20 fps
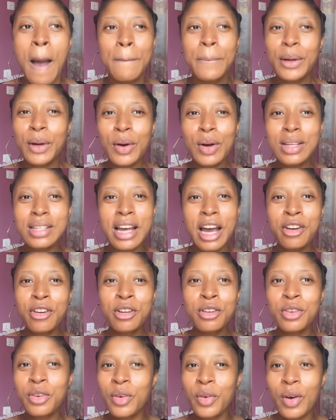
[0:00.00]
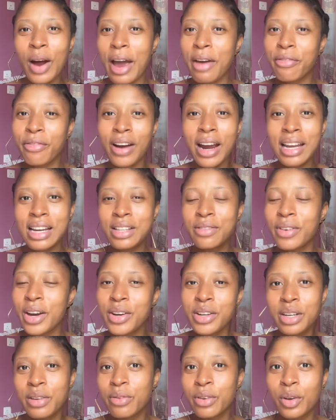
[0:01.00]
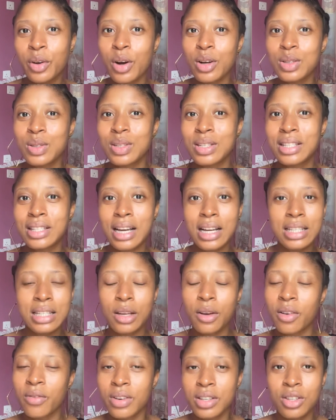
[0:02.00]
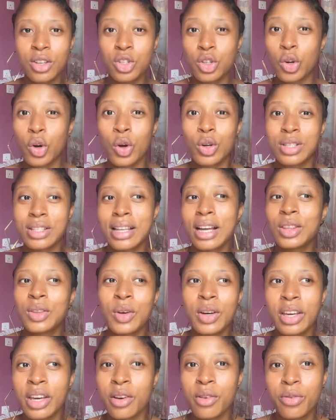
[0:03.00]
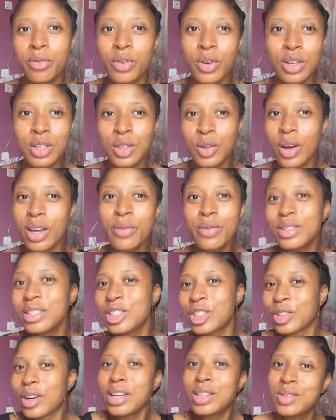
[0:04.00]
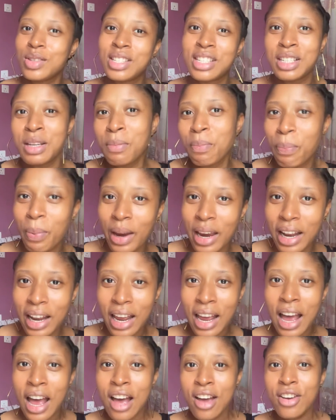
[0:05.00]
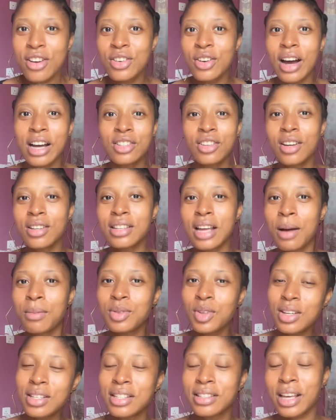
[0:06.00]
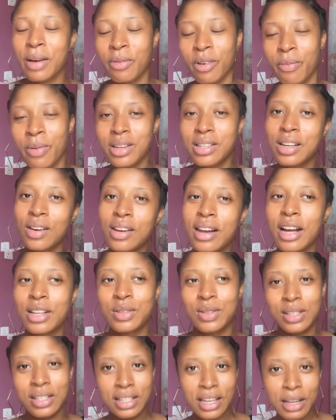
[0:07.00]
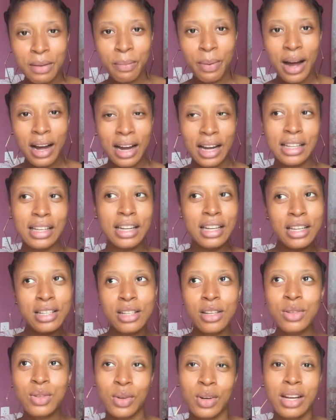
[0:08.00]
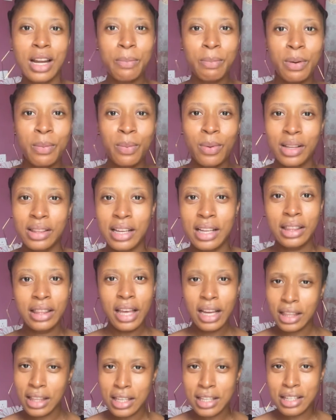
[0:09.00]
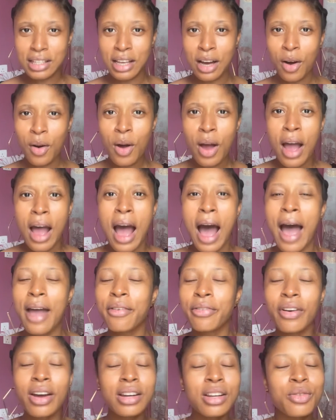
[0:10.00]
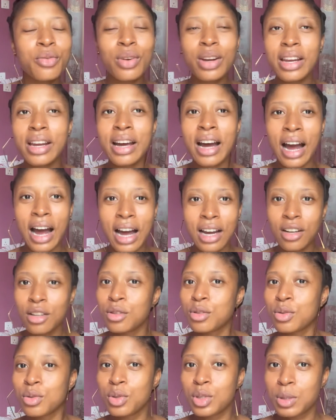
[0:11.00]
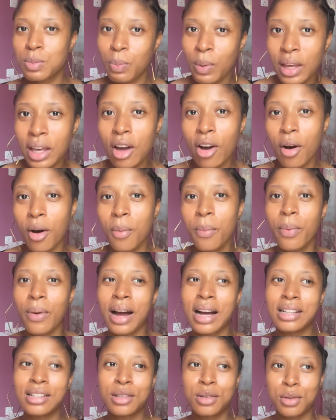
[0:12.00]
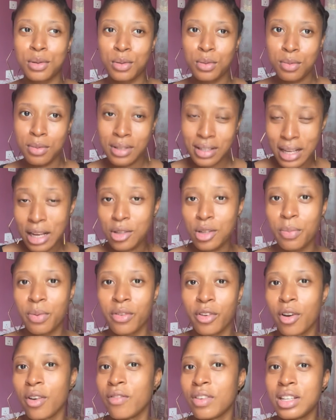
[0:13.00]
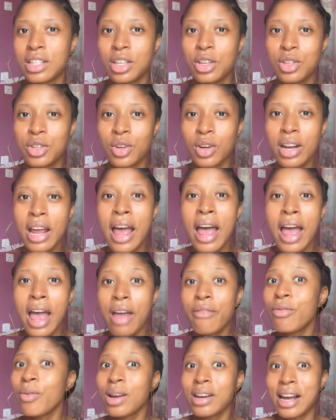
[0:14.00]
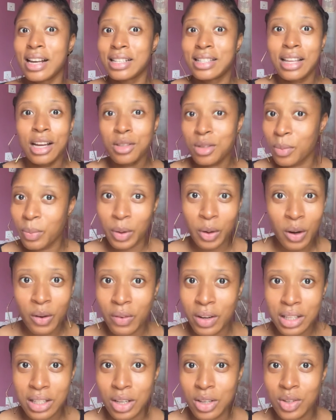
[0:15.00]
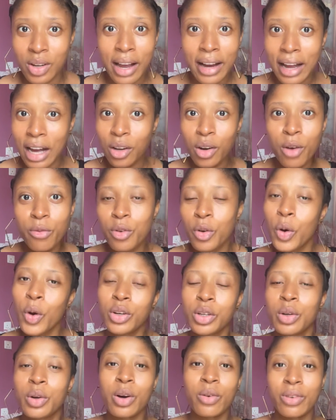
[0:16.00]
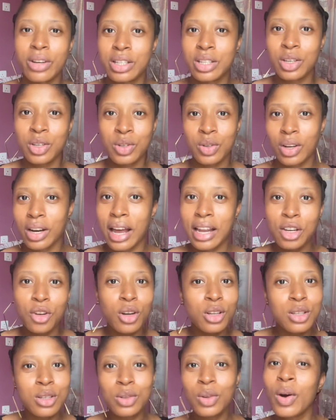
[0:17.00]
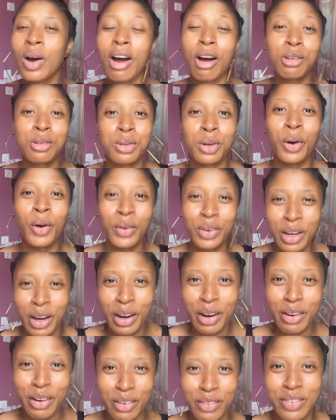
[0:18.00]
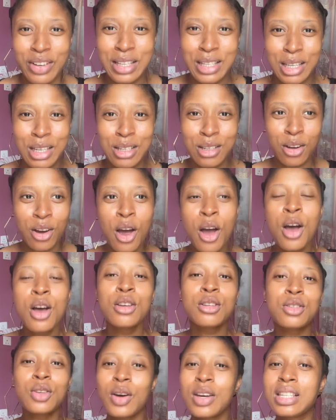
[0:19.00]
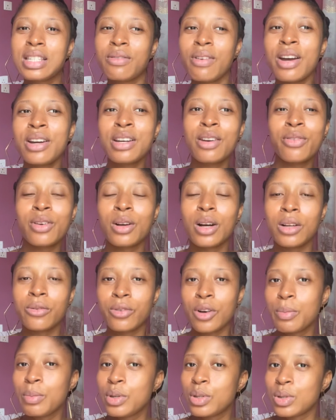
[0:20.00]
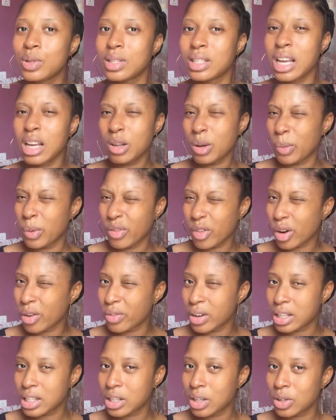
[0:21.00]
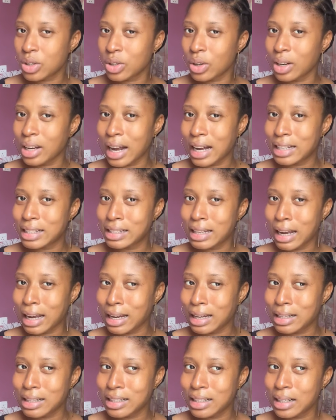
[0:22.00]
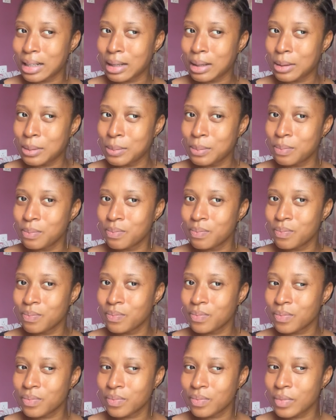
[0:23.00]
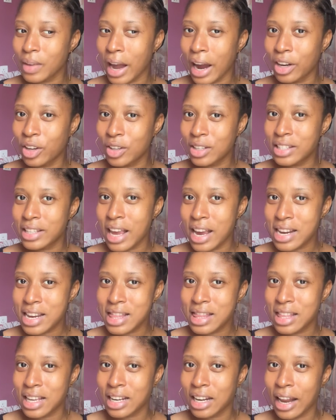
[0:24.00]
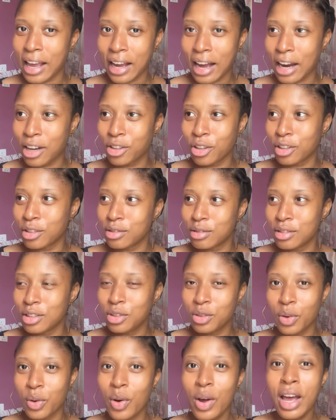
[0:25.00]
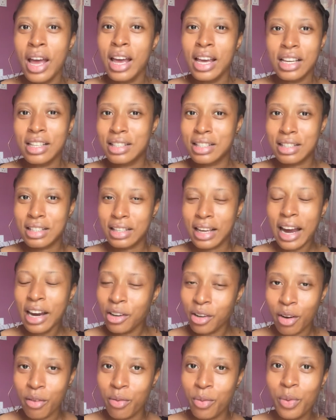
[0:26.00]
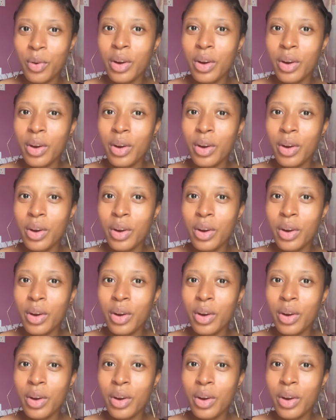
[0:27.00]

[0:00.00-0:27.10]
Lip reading: because I don't know, I find it very difficult to start conversation or start talking first or even try to chip in. You know, I'm just the type of person that would like to sit back and then listen to other people and then take things down. I find it really hard to speak up and to start up a conversation. Even when I start up a conversation, I cannot even hold the conversation. I don't know how to hold a conversation. So it's very difficult for me to start up a conversation and then I don't say anything. Like, I don't, you know, it's kind of